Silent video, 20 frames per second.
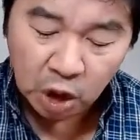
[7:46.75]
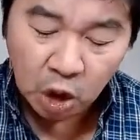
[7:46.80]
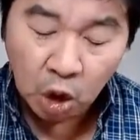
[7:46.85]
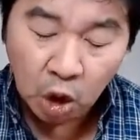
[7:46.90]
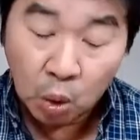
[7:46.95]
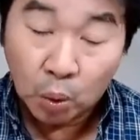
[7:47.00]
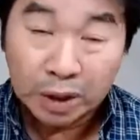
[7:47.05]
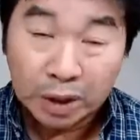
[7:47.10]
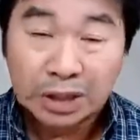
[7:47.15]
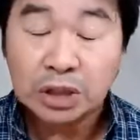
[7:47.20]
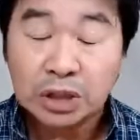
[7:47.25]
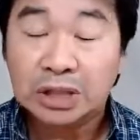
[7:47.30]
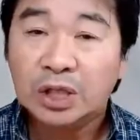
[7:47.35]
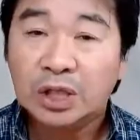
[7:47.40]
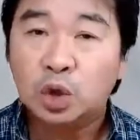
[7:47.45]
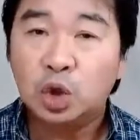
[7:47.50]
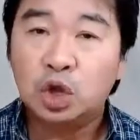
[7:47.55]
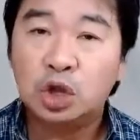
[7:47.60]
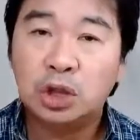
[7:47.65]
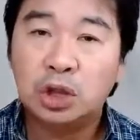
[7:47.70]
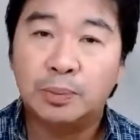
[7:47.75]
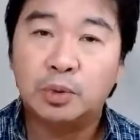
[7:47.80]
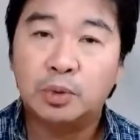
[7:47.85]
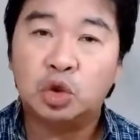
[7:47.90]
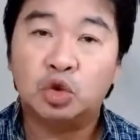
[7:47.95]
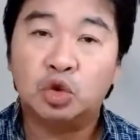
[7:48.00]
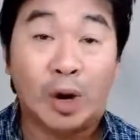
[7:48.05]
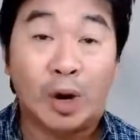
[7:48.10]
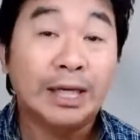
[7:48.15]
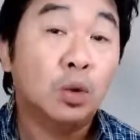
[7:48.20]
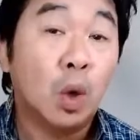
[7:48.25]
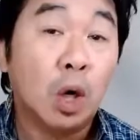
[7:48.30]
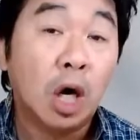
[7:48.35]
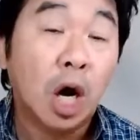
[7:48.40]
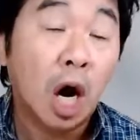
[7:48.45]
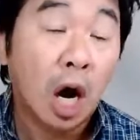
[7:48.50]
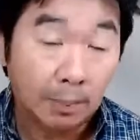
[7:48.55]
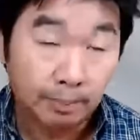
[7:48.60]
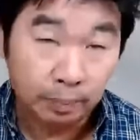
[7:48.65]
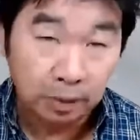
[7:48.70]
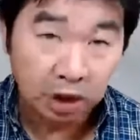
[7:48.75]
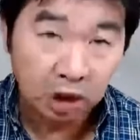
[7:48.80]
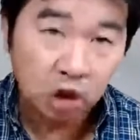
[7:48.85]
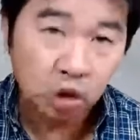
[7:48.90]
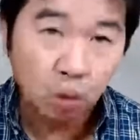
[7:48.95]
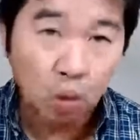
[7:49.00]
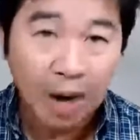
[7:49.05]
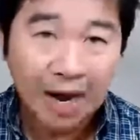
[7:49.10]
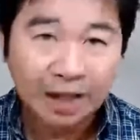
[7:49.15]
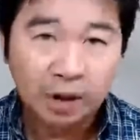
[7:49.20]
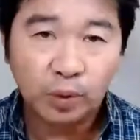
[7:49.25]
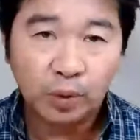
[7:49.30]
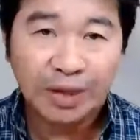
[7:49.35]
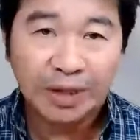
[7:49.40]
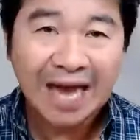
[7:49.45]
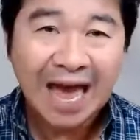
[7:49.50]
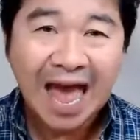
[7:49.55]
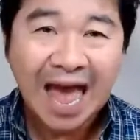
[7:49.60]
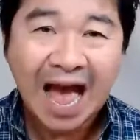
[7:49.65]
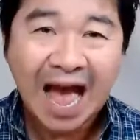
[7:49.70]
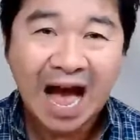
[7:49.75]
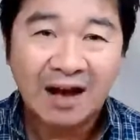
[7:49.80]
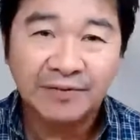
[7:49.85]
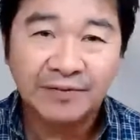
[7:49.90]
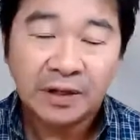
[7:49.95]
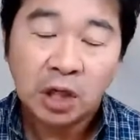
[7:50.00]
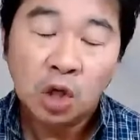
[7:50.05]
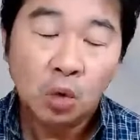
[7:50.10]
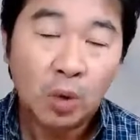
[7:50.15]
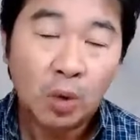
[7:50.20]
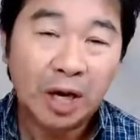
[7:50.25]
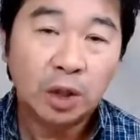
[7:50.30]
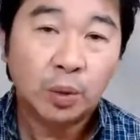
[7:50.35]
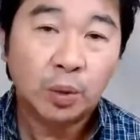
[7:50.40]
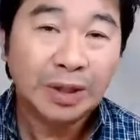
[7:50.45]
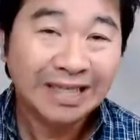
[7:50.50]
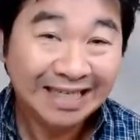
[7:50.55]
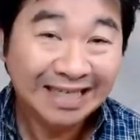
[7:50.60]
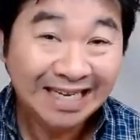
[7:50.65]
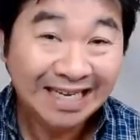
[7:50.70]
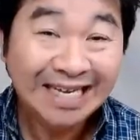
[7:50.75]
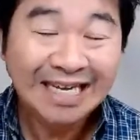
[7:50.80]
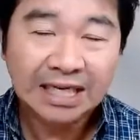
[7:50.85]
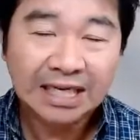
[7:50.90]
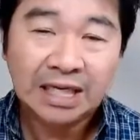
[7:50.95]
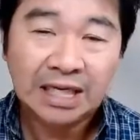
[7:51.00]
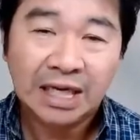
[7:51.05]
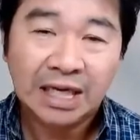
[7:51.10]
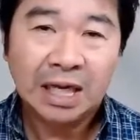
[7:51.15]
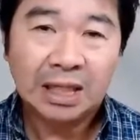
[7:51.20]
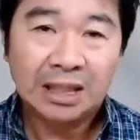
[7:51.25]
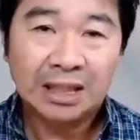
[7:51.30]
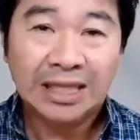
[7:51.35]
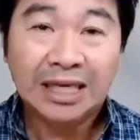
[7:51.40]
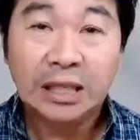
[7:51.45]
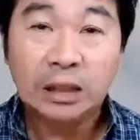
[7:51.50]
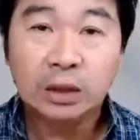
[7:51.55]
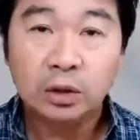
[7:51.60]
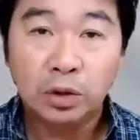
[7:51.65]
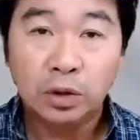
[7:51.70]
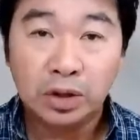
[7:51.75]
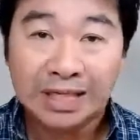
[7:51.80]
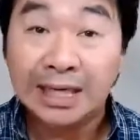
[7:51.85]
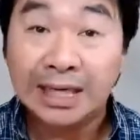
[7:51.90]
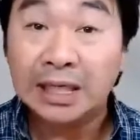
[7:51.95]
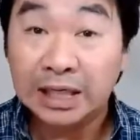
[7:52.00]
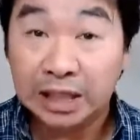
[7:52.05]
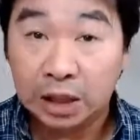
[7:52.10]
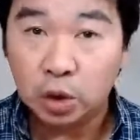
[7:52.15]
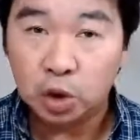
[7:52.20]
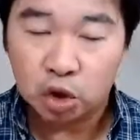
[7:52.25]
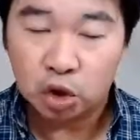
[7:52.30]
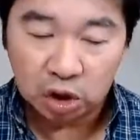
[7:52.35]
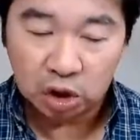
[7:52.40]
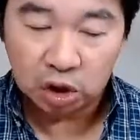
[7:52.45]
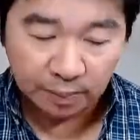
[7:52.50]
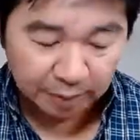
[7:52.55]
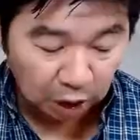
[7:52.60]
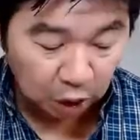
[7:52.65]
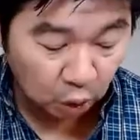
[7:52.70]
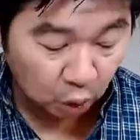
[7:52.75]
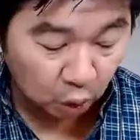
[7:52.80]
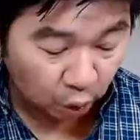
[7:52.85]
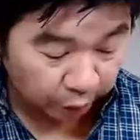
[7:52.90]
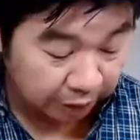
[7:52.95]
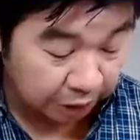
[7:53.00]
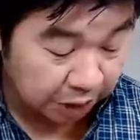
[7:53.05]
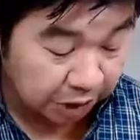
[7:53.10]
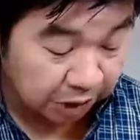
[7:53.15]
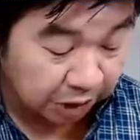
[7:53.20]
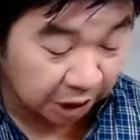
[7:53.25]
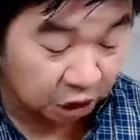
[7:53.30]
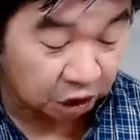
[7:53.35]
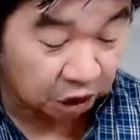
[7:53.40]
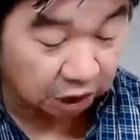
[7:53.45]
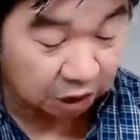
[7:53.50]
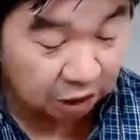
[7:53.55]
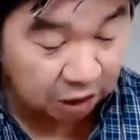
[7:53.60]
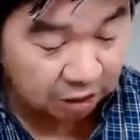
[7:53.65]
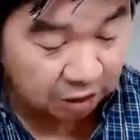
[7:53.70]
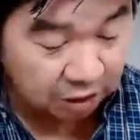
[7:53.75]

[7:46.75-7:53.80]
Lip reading: What is leadership trying to accomplish? Why do we need leaders and leadership in organizations?